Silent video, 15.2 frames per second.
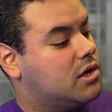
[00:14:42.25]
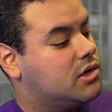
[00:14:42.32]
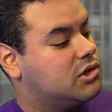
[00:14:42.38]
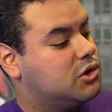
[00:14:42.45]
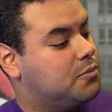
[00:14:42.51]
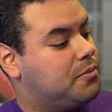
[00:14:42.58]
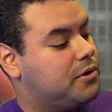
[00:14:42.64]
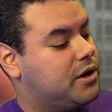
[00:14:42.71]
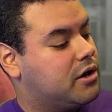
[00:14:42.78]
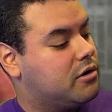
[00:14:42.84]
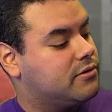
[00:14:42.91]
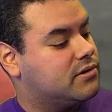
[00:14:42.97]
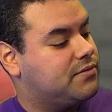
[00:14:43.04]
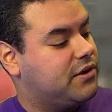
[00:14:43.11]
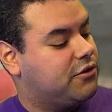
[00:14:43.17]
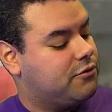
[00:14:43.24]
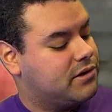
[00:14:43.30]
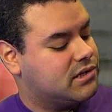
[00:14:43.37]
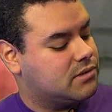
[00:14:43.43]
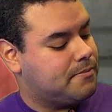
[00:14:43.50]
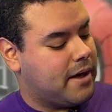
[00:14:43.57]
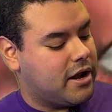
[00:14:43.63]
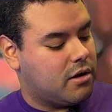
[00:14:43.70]
superheroes featuring
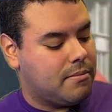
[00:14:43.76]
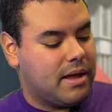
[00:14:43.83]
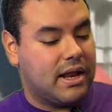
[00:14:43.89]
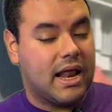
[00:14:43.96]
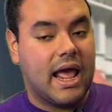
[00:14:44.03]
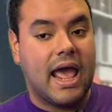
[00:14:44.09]
Spider-Man